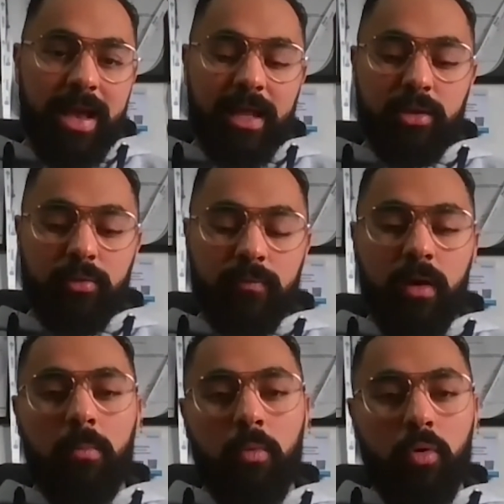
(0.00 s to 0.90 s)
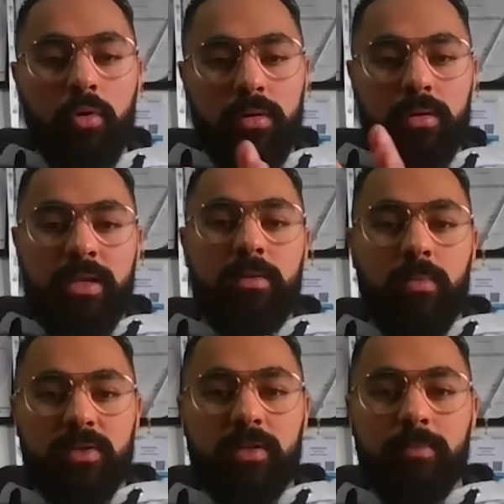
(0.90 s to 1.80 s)
and you've got more lean
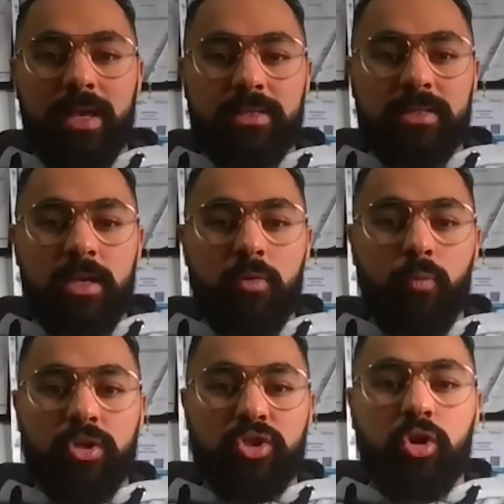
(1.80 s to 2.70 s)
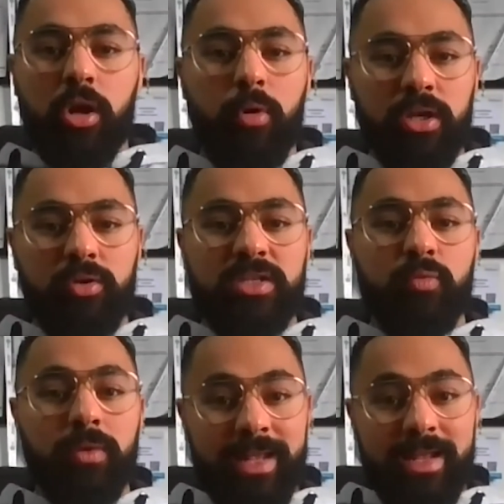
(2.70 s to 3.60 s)
muscle mass, which
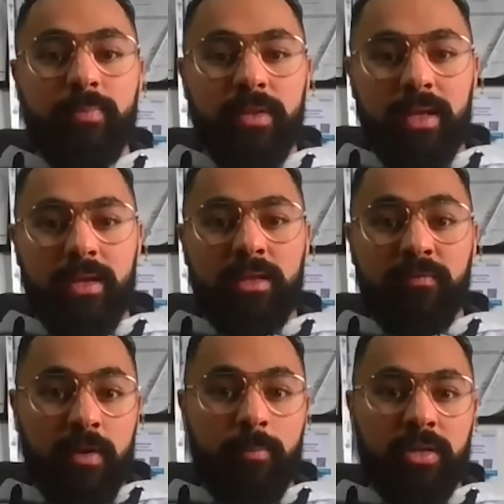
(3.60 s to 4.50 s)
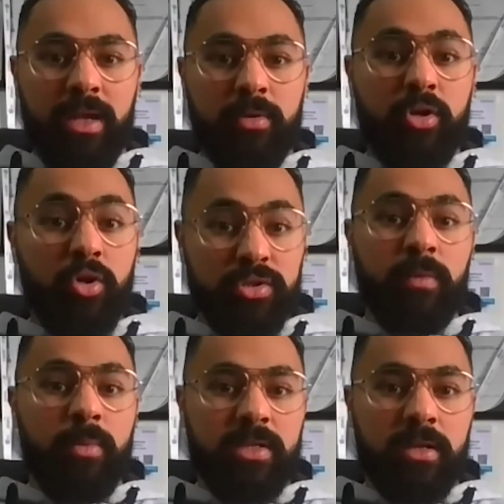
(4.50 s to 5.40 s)
carbohydrates will help in developing that because of
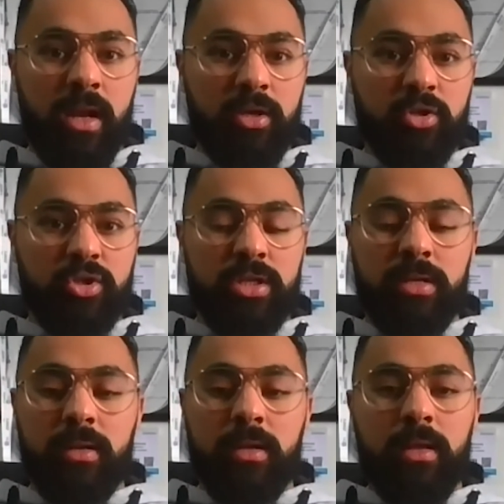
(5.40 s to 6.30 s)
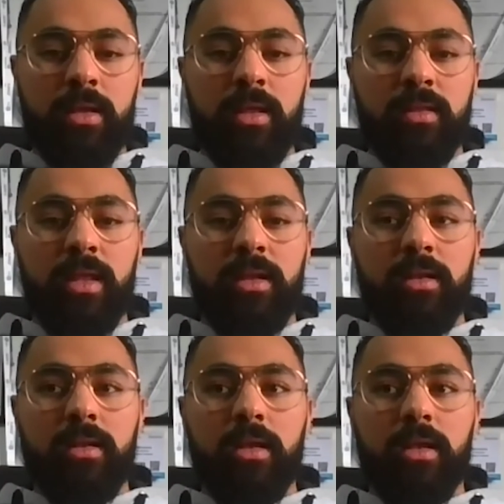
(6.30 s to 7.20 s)
the muscle glycogen,
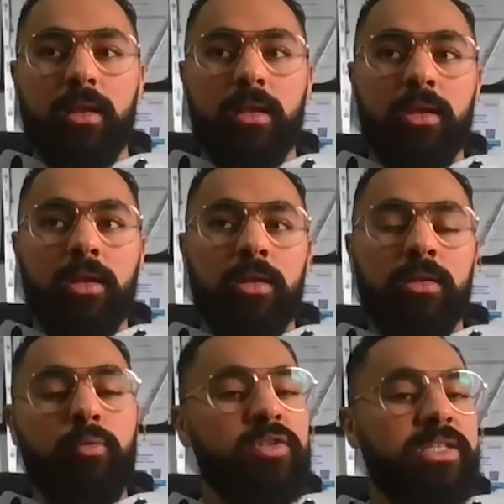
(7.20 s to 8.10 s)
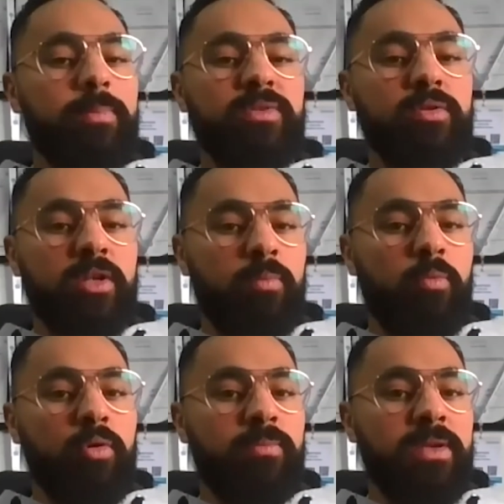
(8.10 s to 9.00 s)
then the receptors are
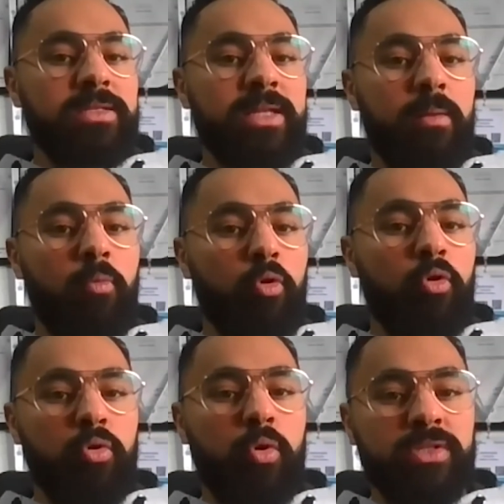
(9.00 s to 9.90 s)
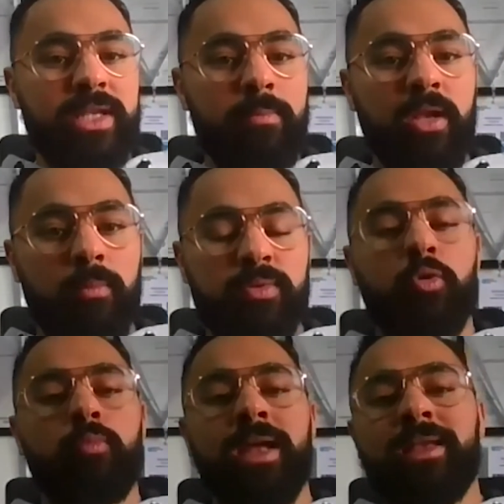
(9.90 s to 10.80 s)
more. It means that more glucose can be
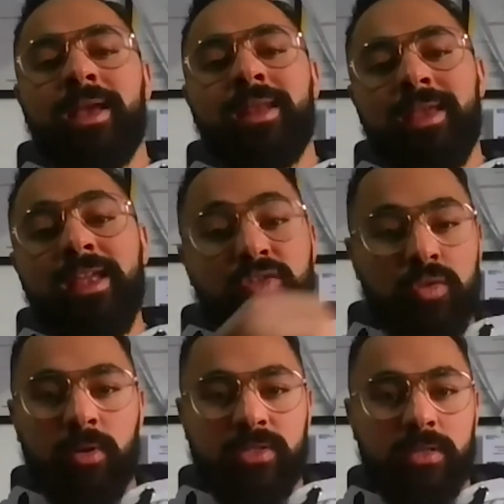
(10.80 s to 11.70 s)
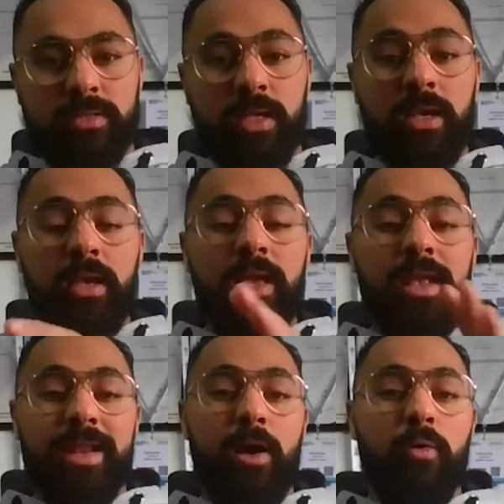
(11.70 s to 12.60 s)
absorbed and getting into the muscles.
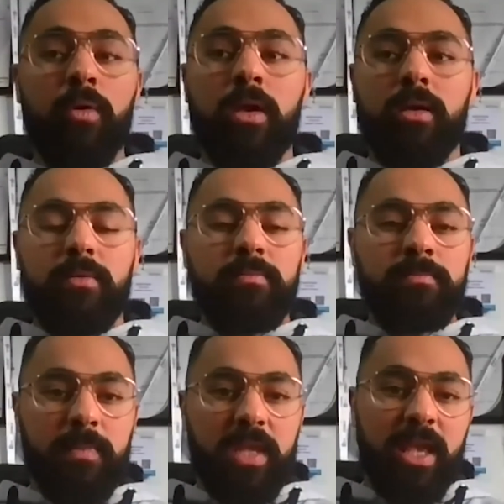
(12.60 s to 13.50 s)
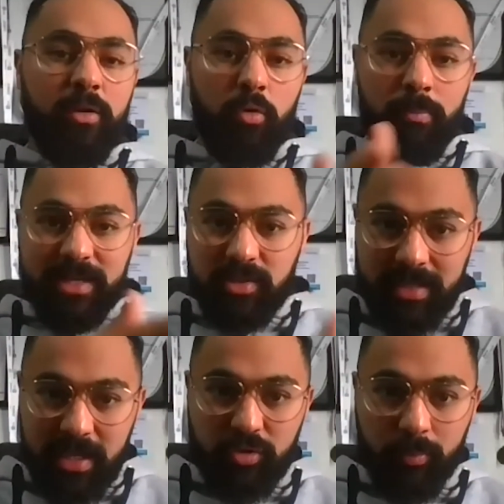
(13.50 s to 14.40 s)
Now, again, going back to
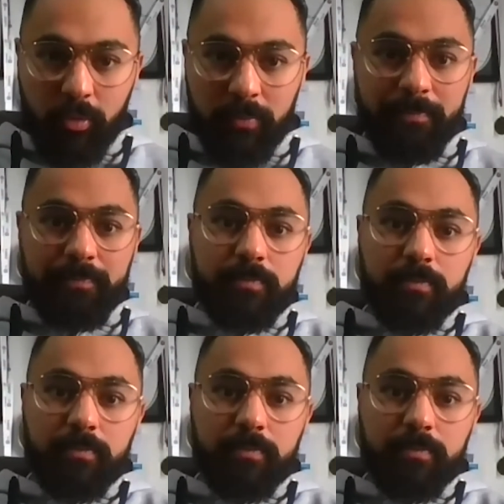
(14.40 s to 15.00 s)
the keto point,